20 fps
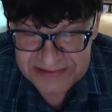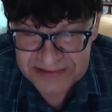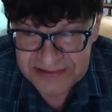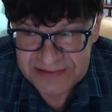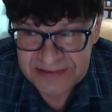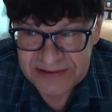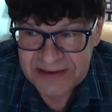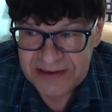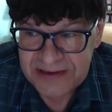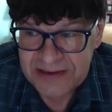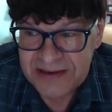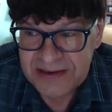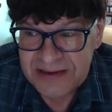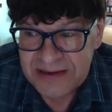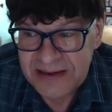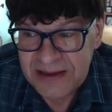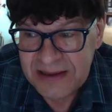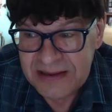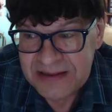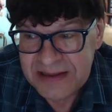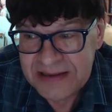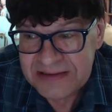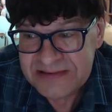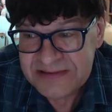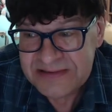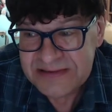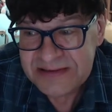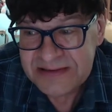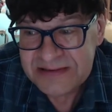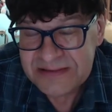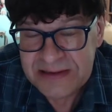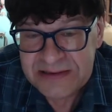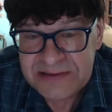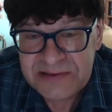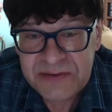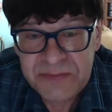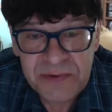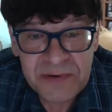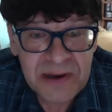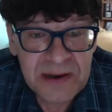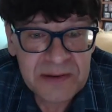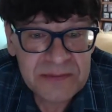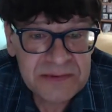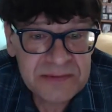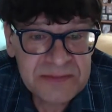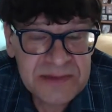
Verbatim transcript: and and that's uh, that's a problem.